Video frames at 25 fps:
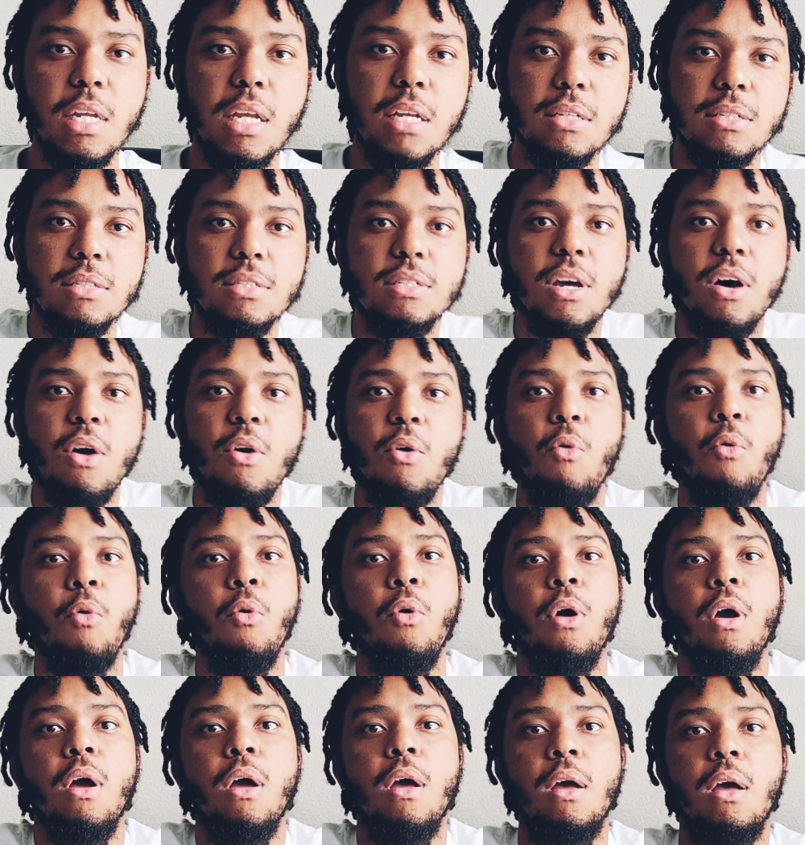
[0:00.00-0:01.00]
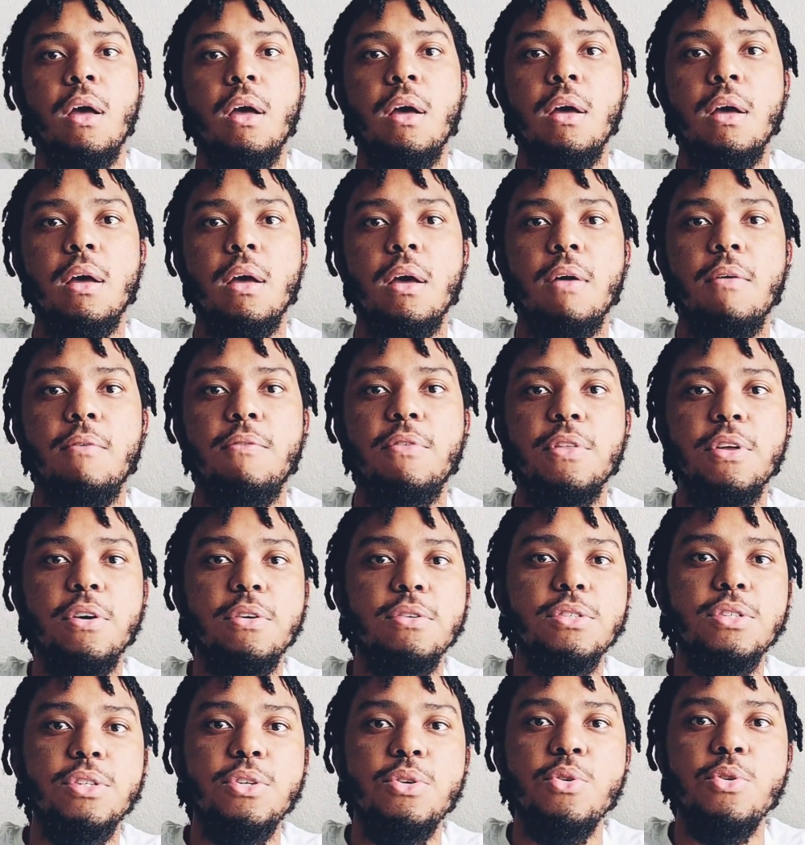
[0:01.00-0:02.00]
So, for
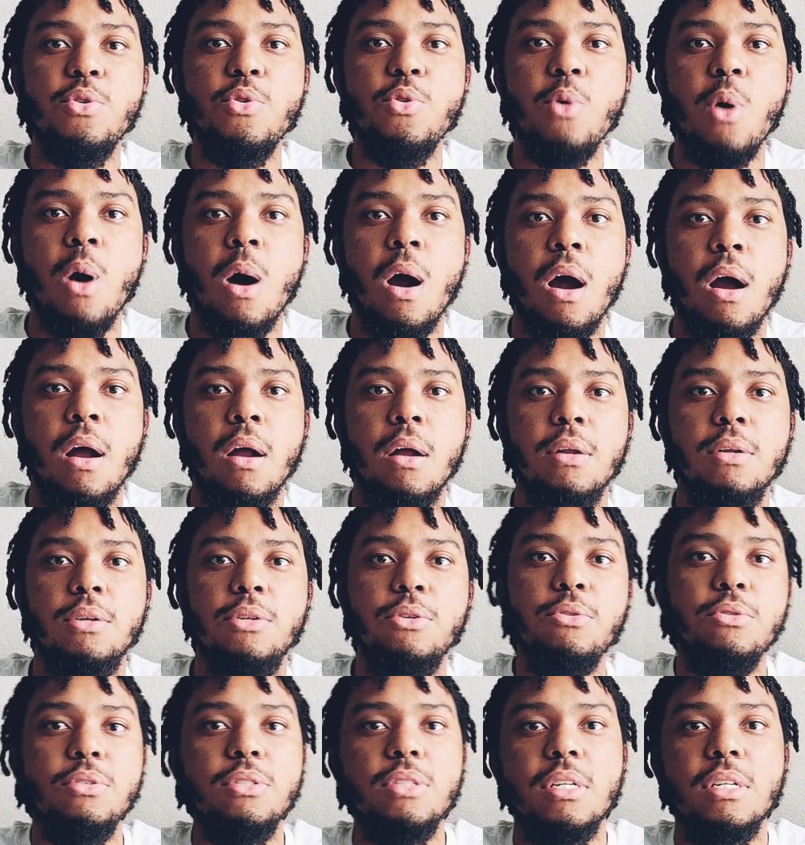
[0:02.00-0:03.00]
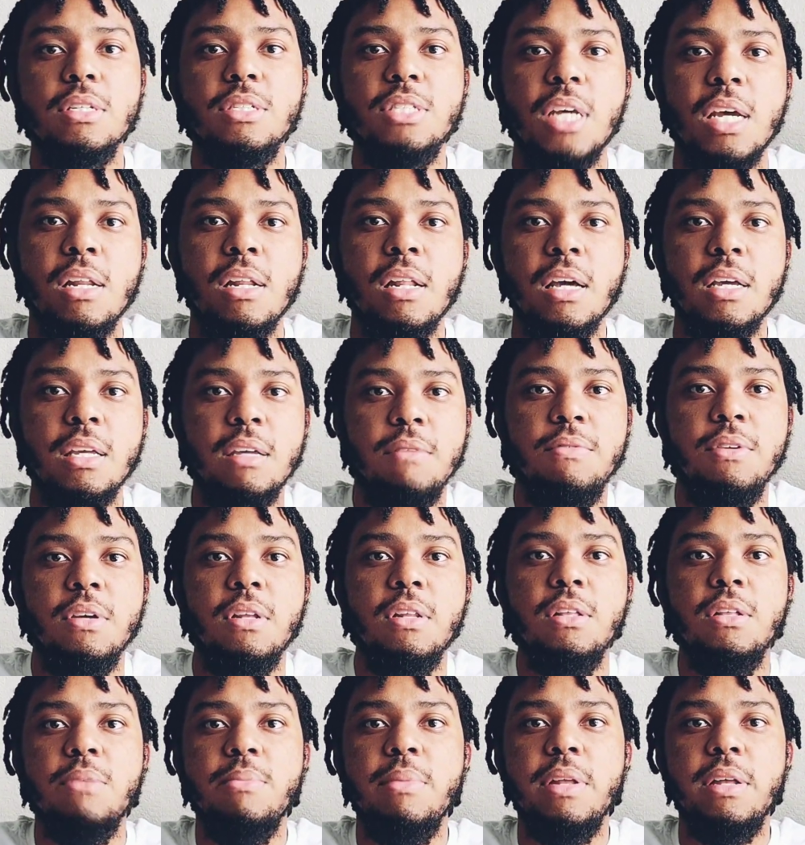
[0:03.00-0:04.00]
those of you who are new to the channel, I'll give you a
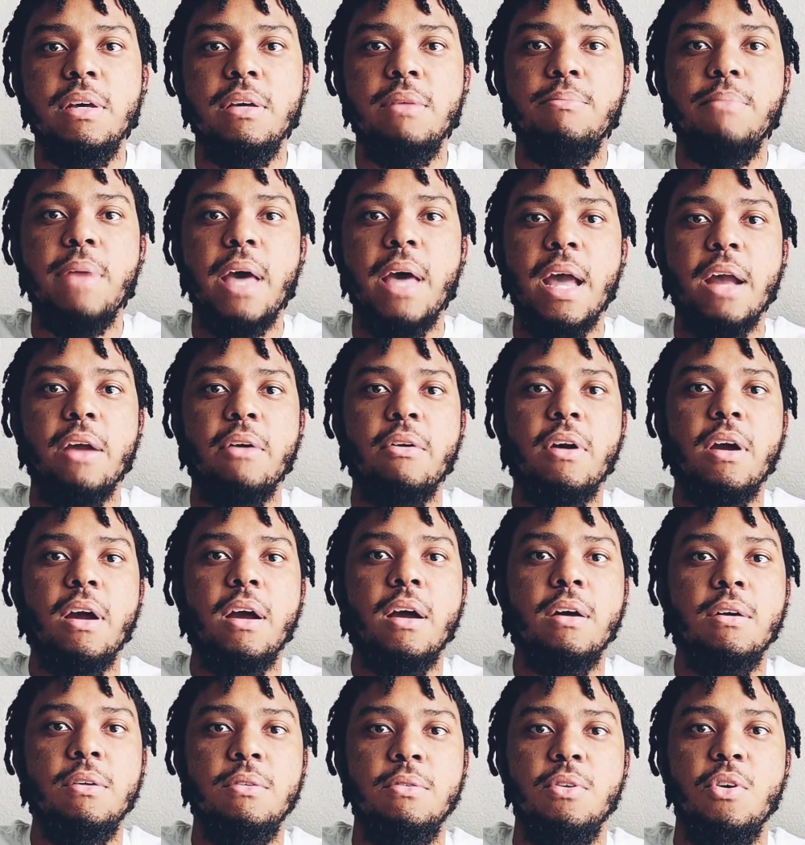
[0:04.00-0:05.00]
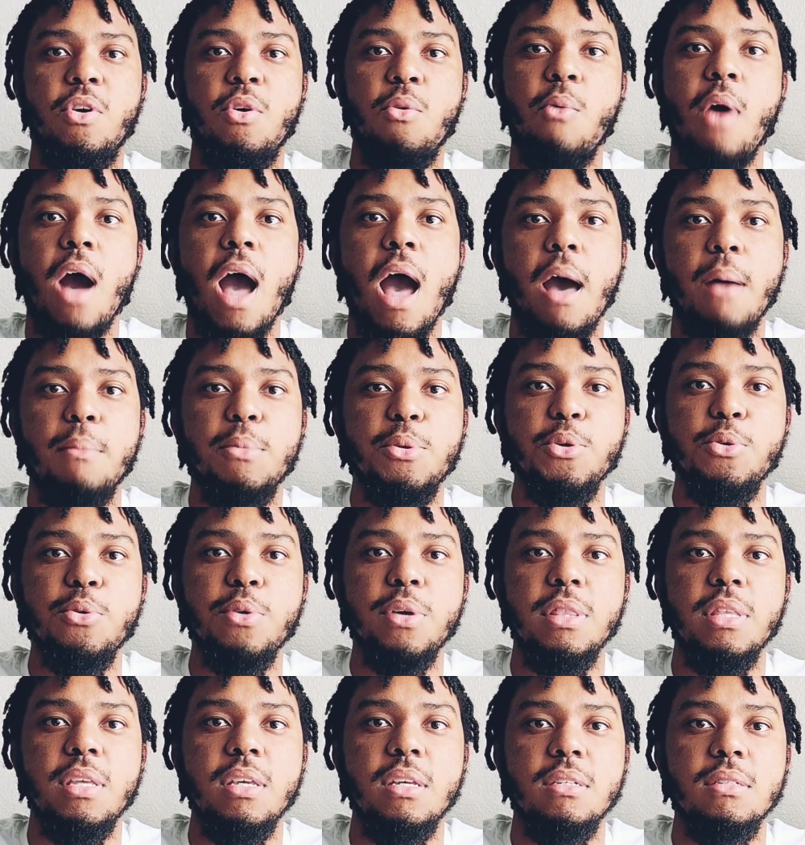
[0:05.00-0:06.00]
little bit of background on why I'm
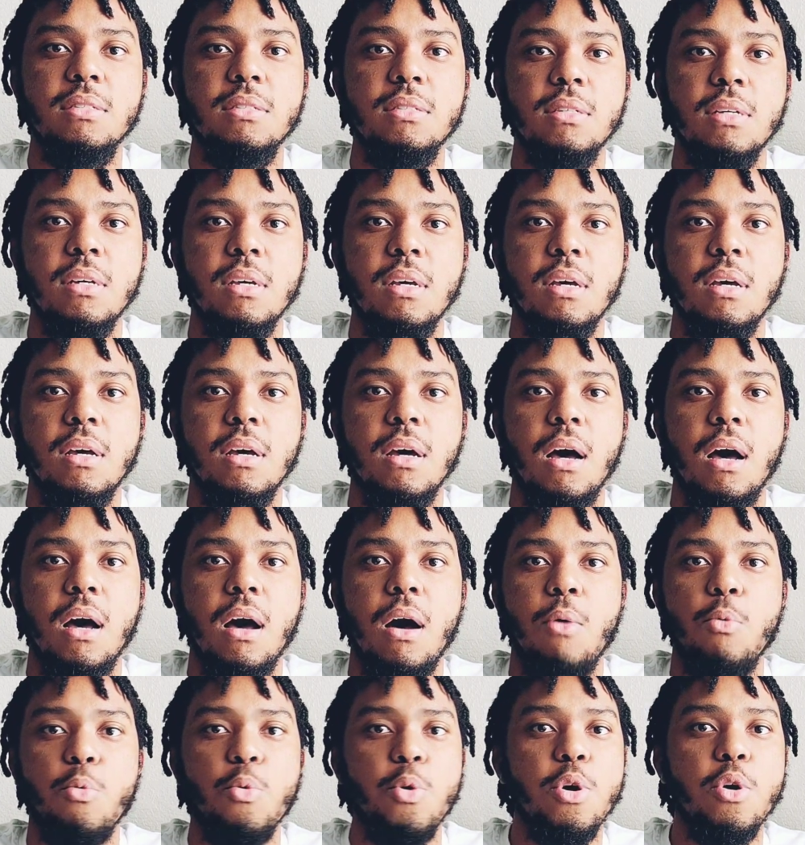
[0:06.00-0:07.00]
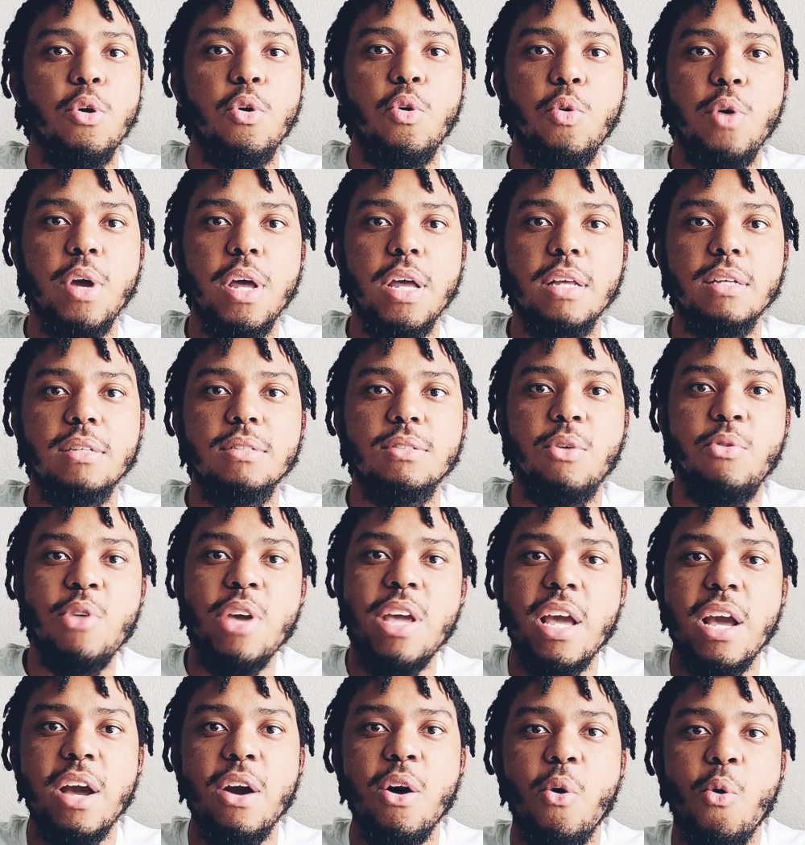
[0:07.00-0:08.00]
doing this real quick so we
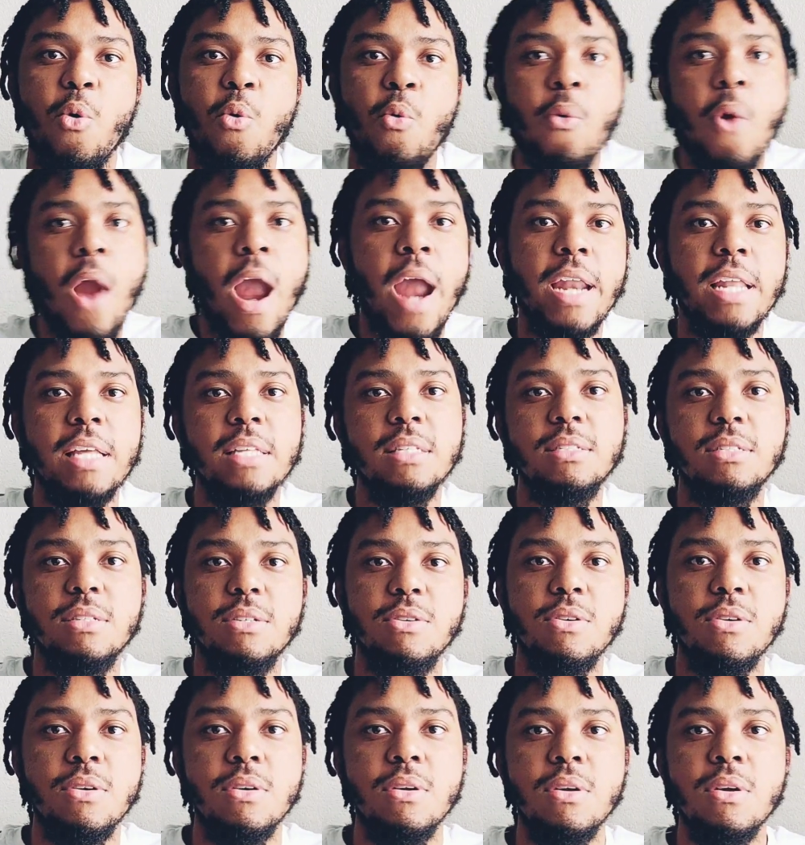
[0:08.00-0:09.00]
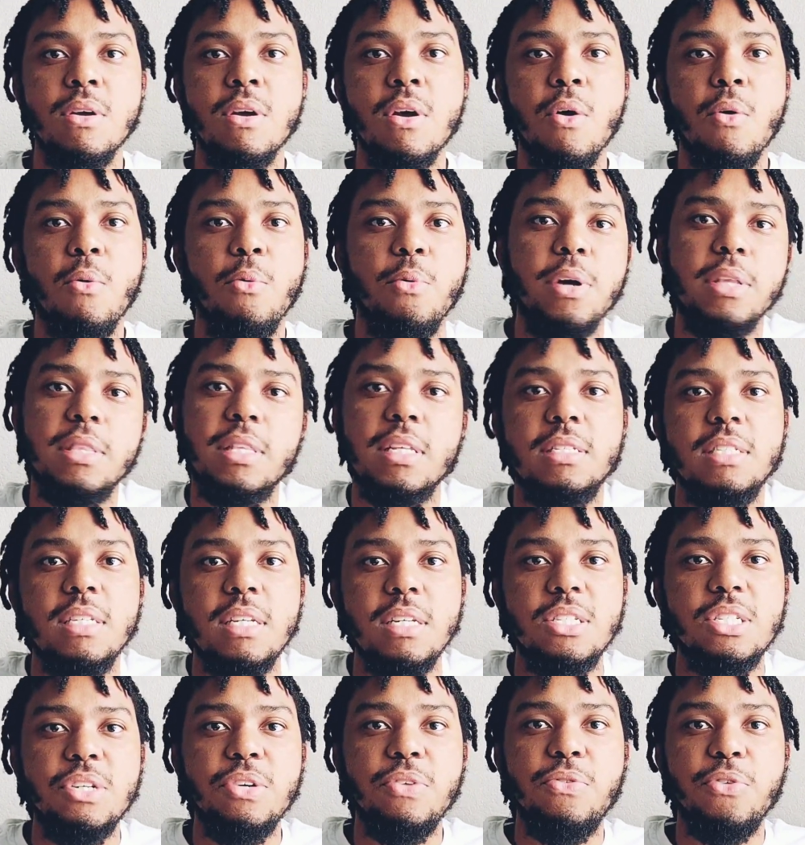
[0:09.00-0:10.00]
can go right into what the
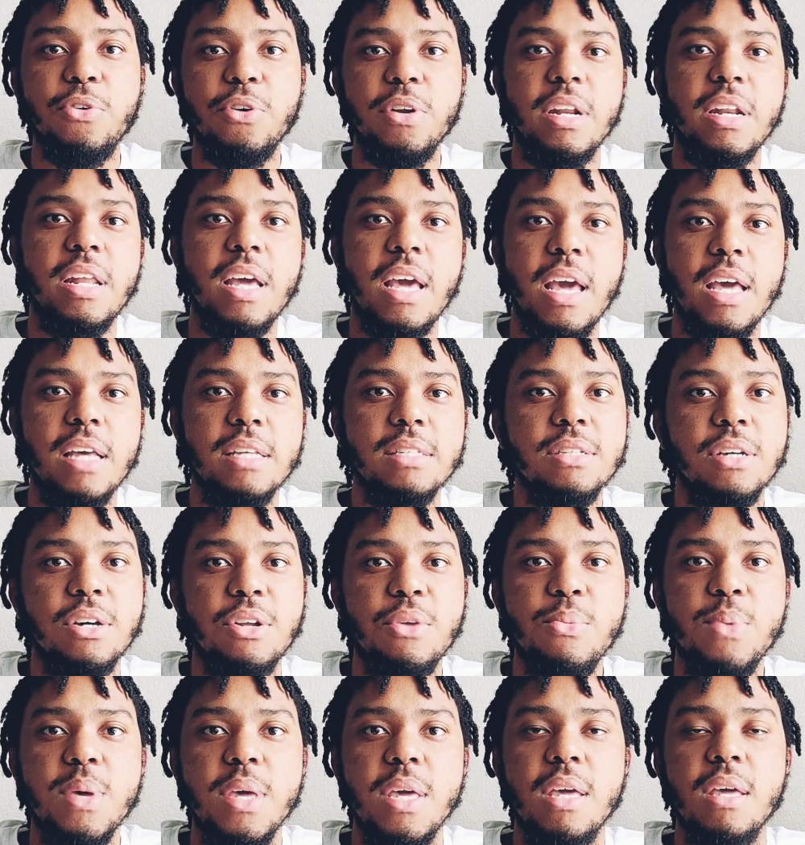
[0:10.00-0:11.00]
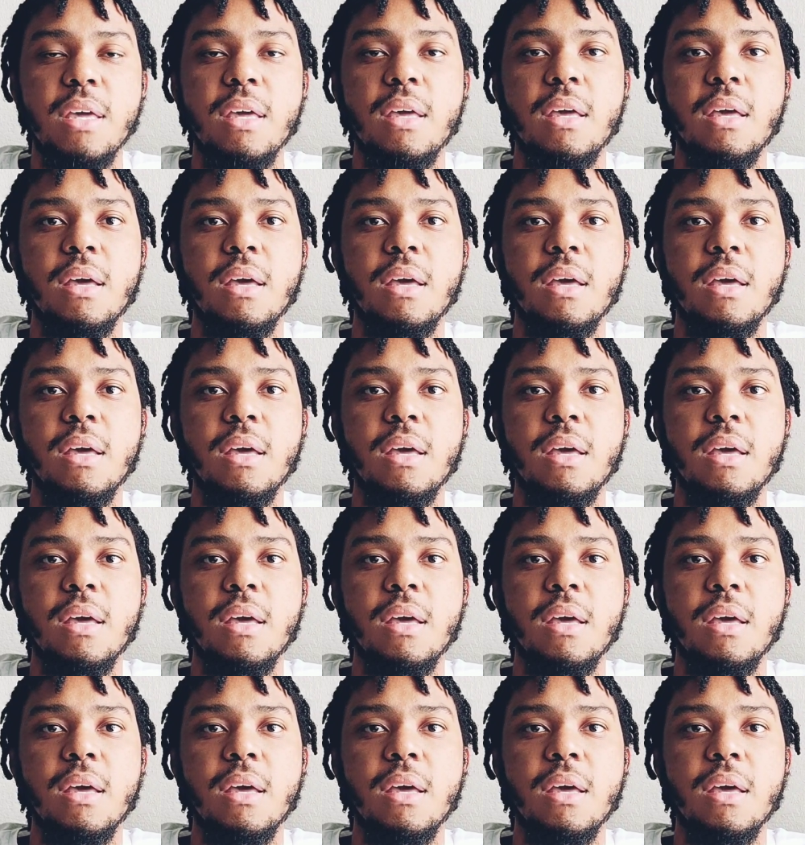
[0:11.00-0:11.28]
teaching for today is going to be.